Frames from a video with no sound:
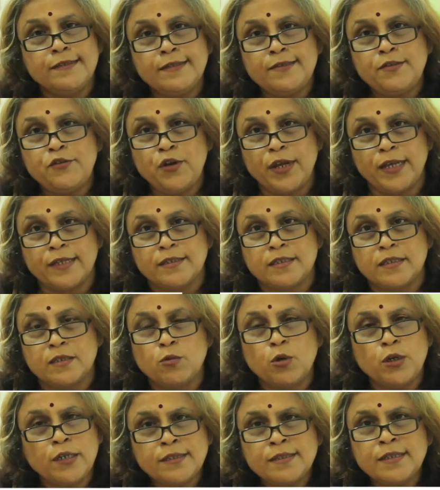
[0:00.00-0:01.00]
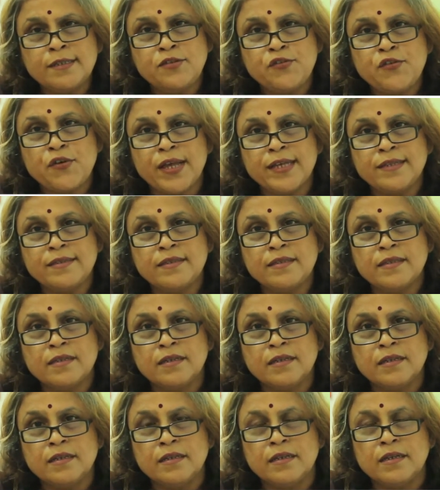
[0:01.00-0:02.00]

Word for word: the stress. What is a stress?